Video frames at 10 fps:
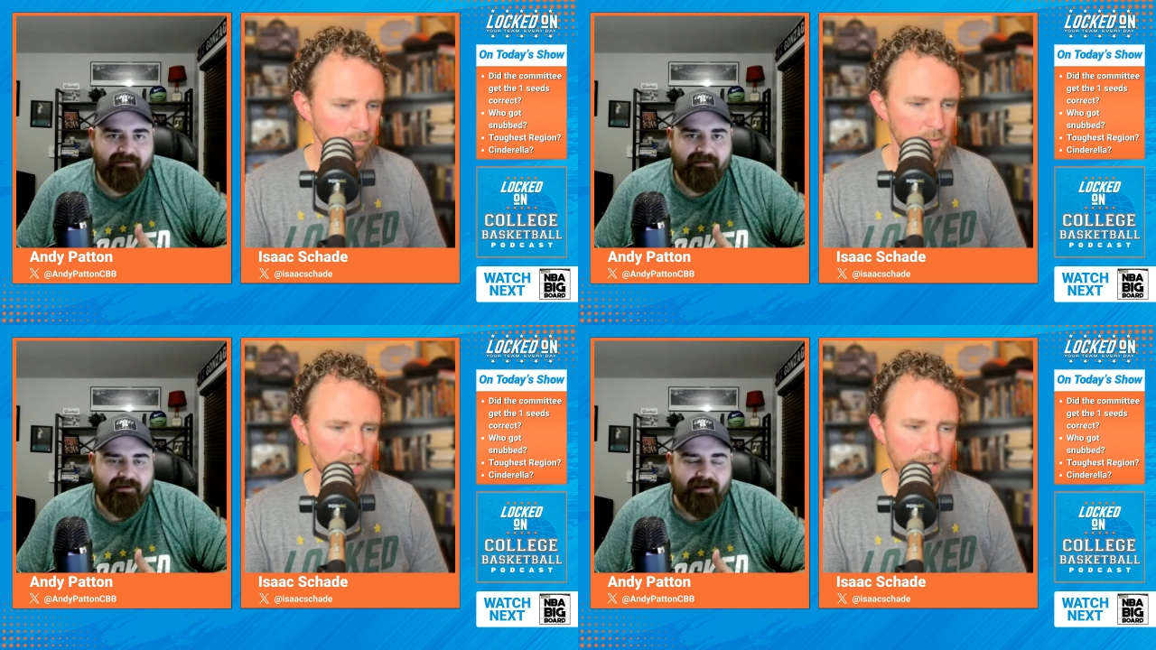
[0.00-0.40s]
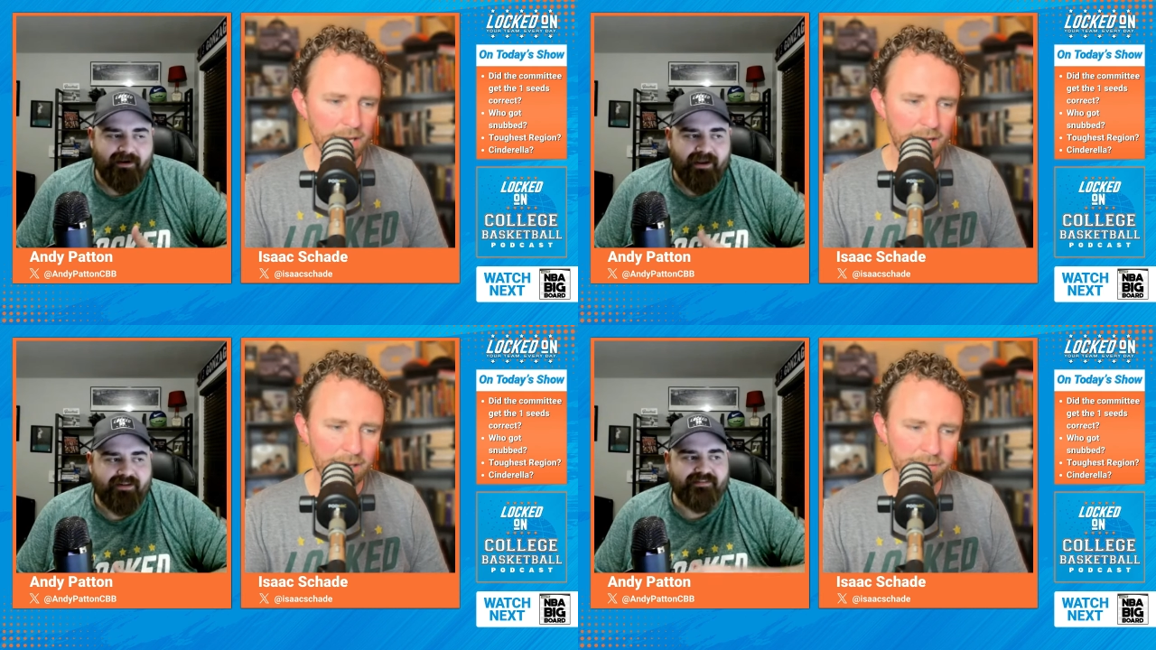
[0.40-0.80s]
Speaker 1: Yeah.
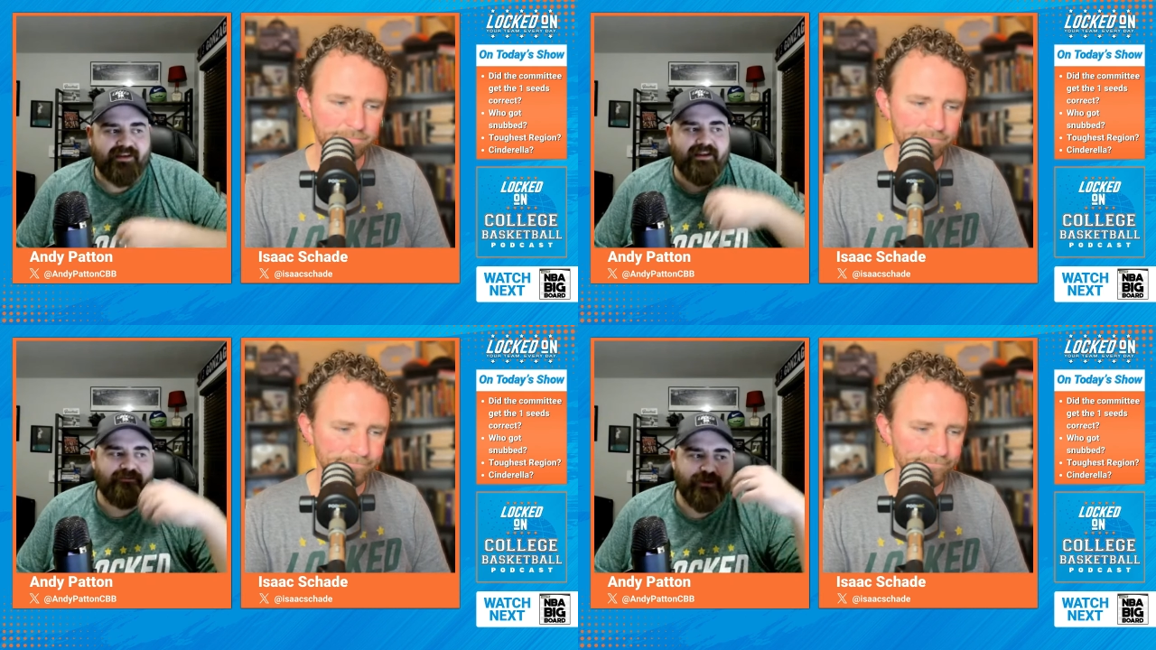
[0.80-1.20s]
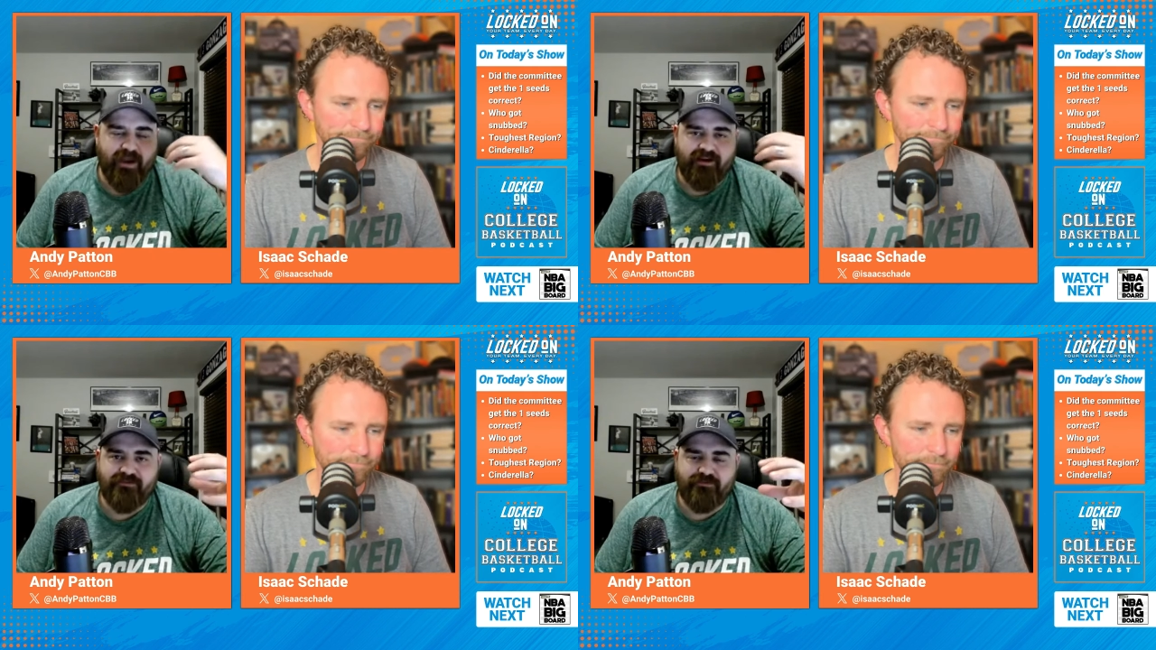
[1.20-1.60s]
Uh, and it's like if you
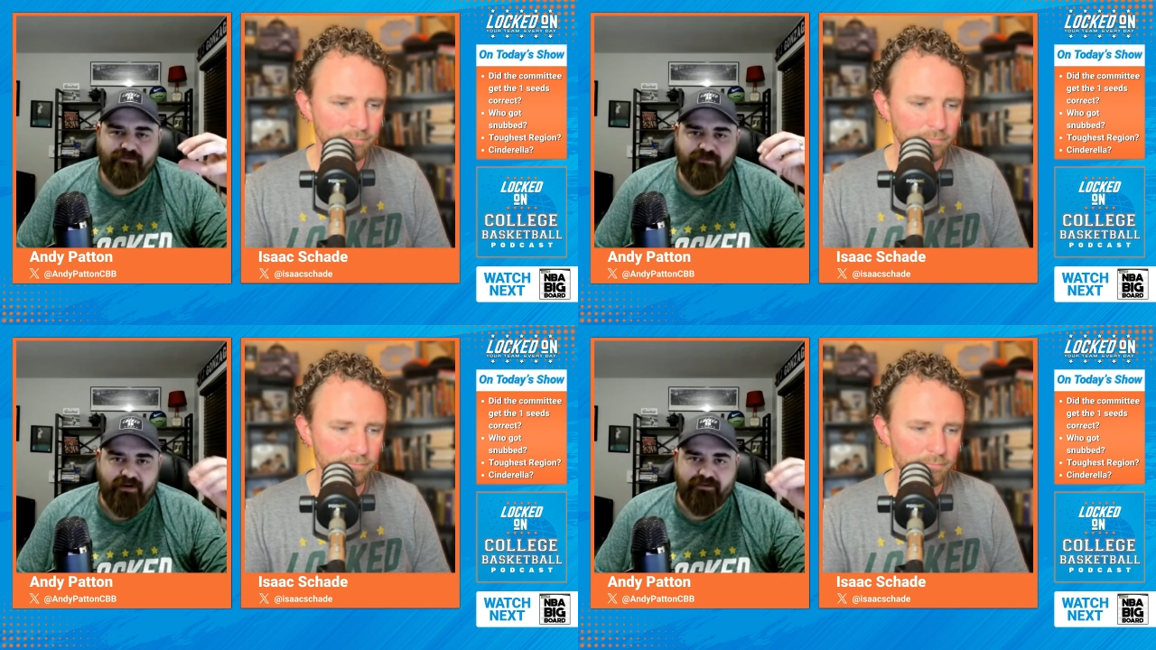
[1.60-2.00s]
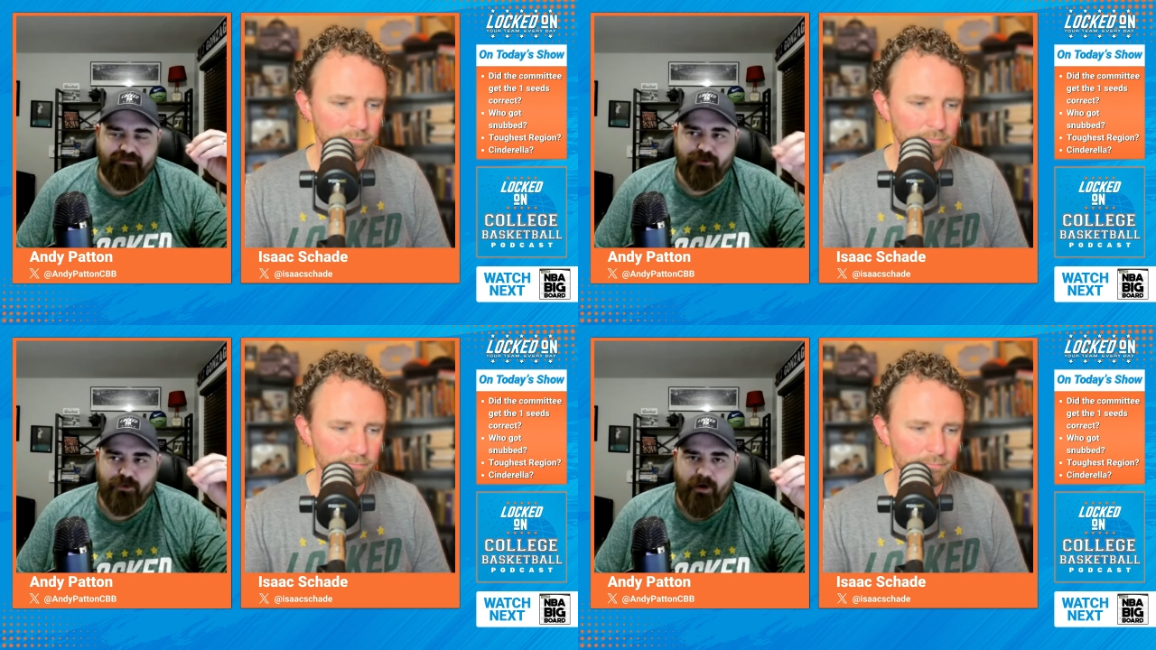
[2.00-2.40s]
have very
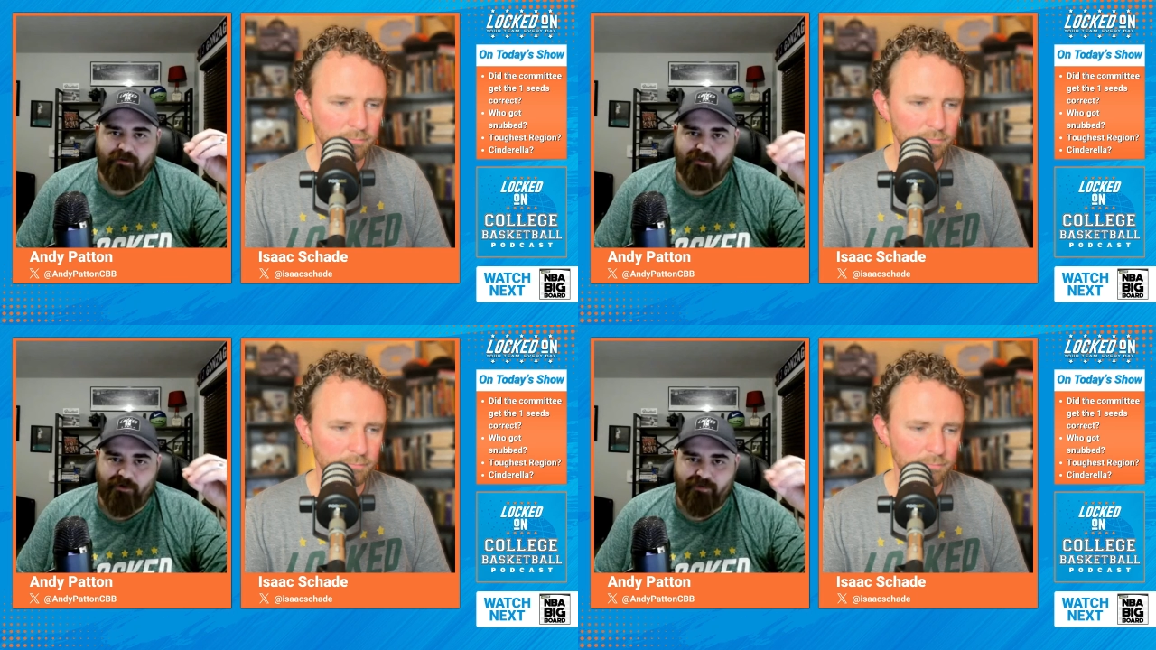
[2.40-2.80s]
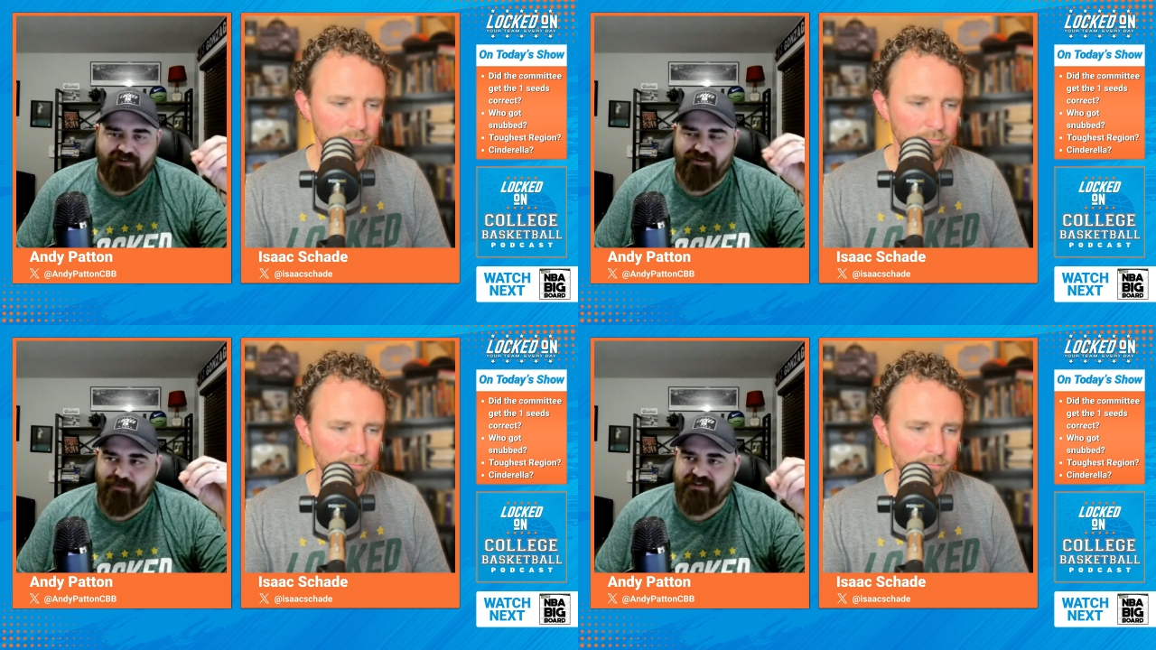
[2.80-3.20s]
few quad one
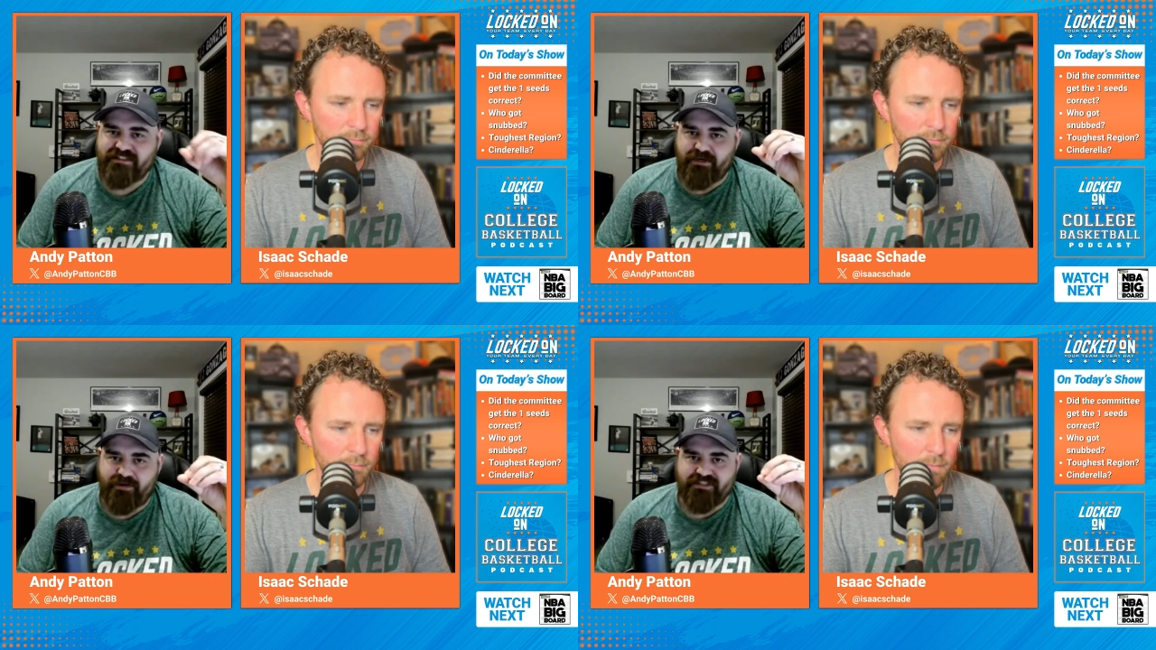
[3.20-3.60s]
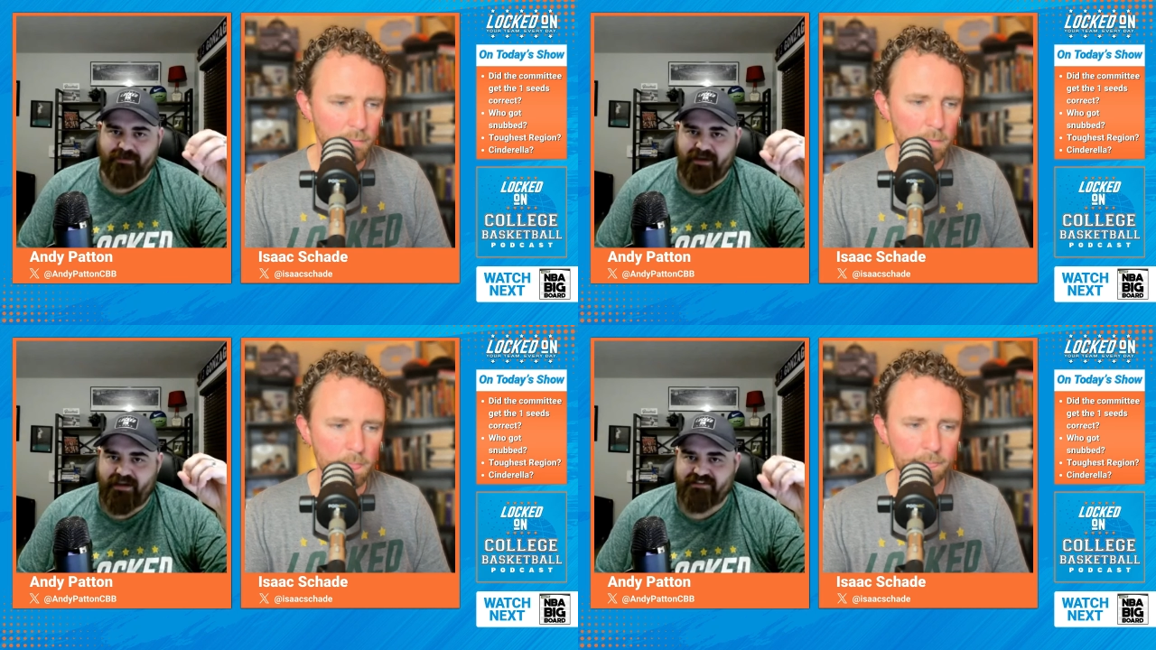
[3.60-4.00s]
wins, the rest of your
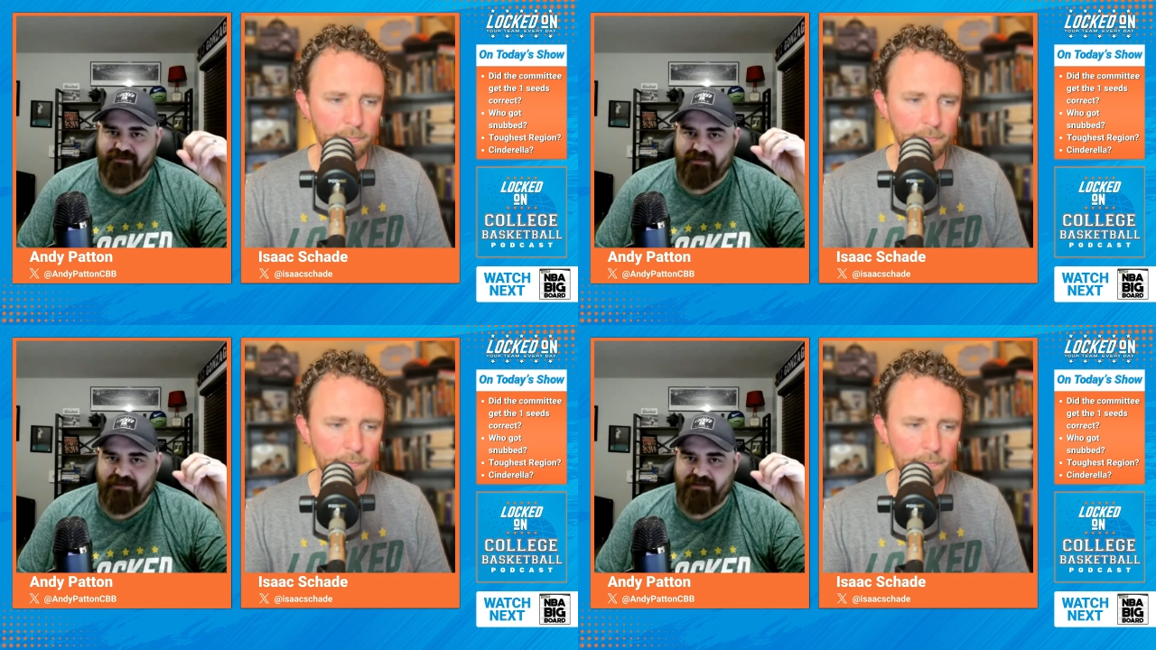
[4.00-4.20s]
resume has to be